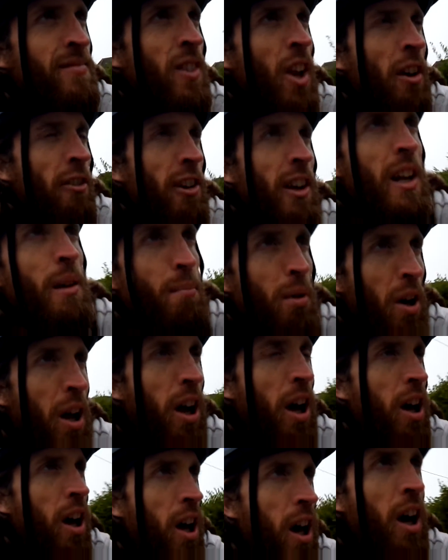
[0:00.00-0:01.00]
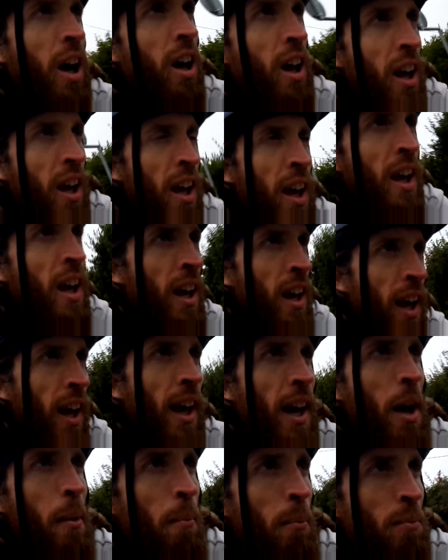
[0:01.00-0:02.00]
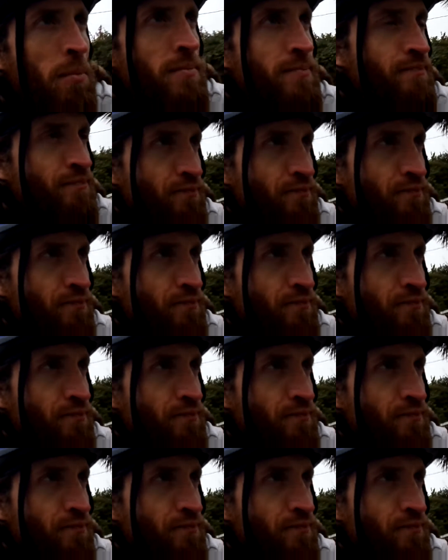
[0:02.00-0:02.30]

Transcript: Not really, but um,